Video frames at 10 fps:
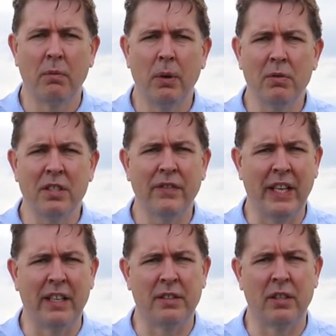While most of
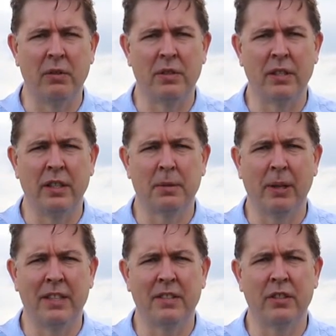the headstones in these
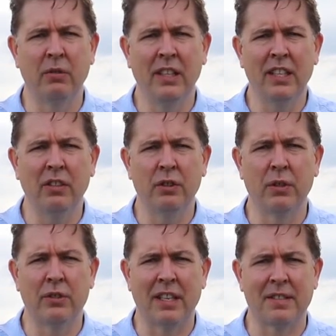places do little
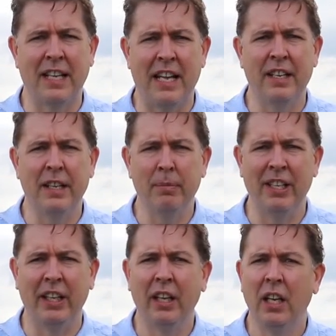to address the
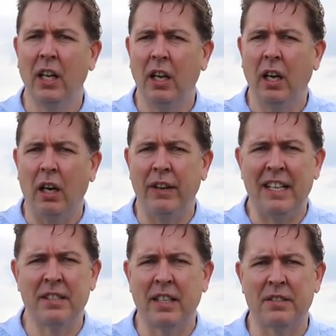anonymity of
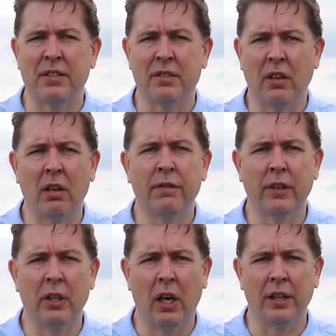ancestors long
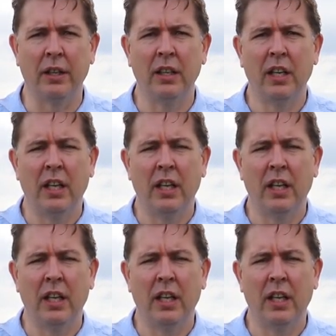forgotten,